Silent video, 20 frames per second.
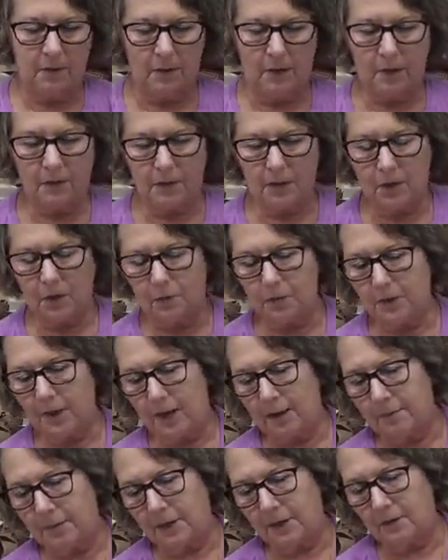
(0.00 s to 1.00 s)
how cute would
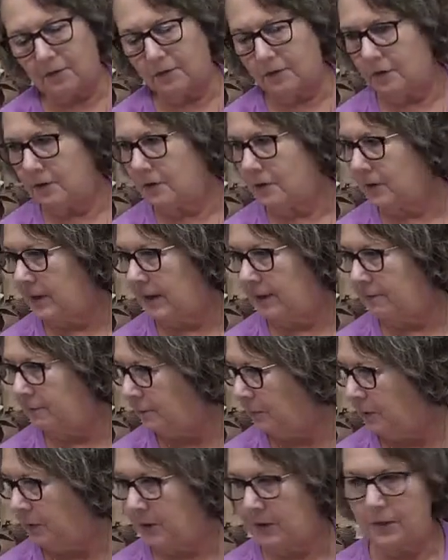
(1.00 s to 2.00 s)
that be to have
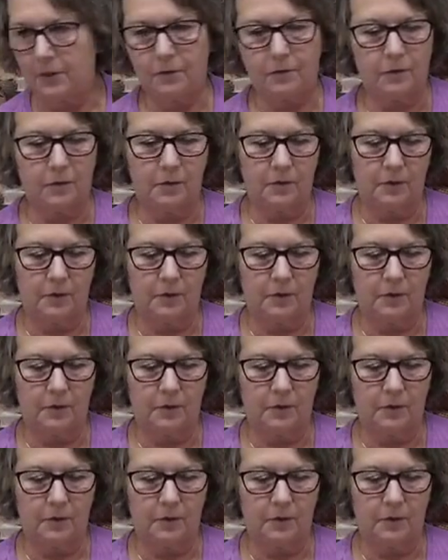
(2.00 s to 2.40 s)
put